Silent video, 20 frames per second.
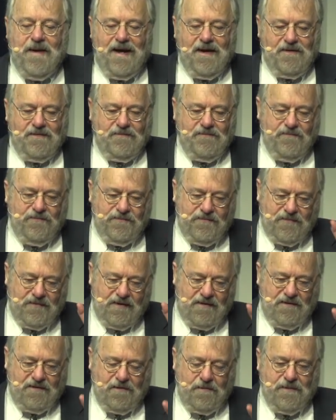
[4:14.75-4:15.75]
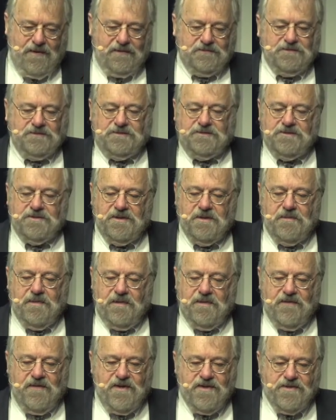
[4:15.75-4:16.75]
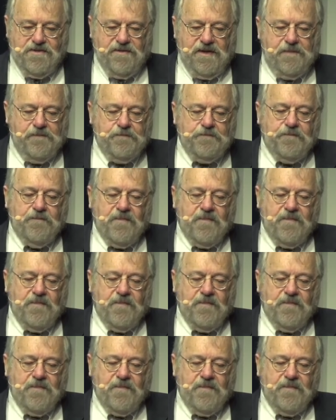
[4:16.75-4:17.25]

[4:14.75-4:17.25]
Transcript: back a little bit, a little bit of history.